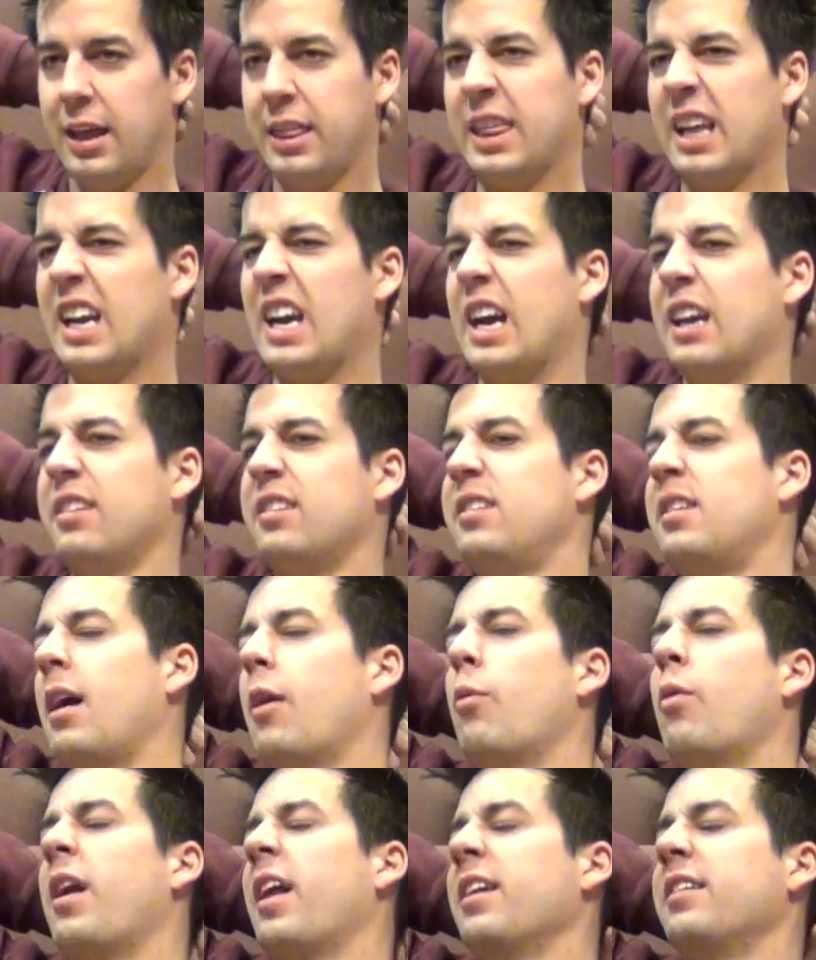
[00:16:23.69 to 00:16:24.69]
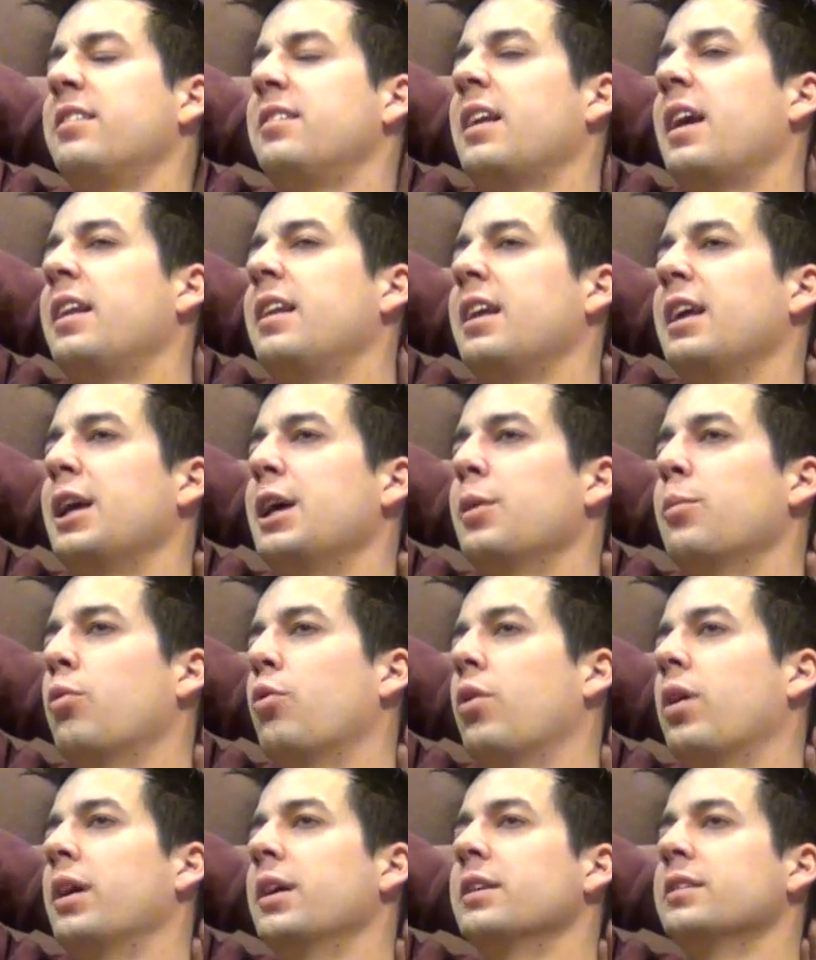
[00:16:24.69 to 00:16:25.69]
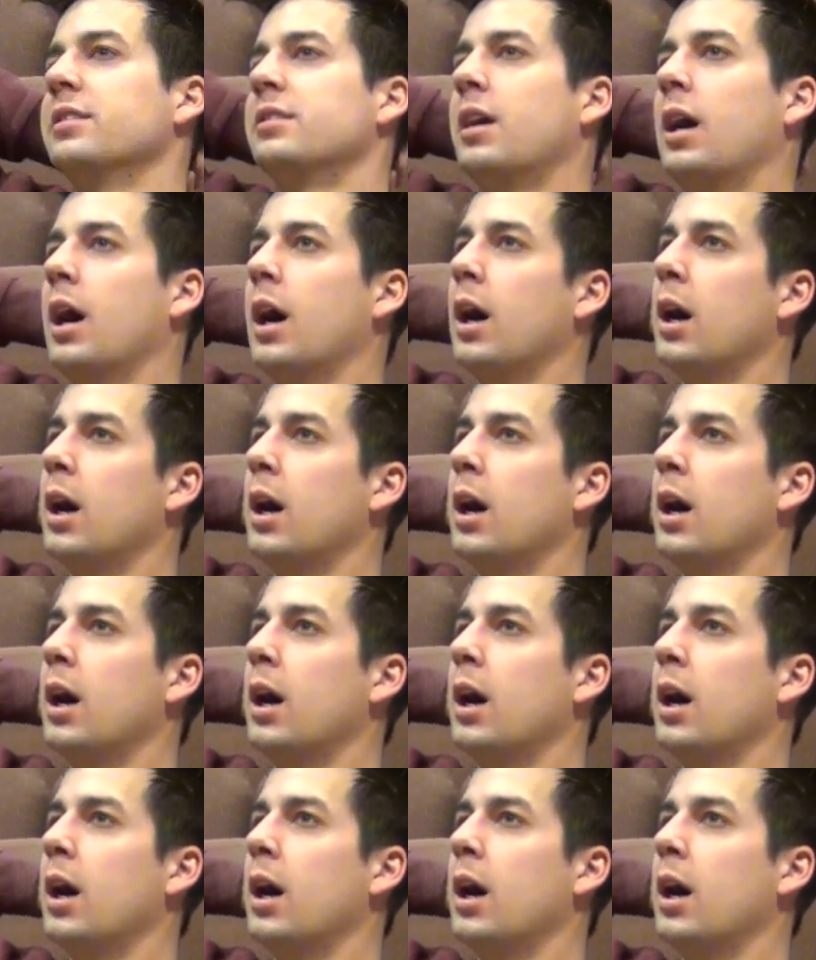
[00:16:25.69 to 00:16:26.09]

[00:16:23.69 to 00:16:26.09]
think what I said to him was,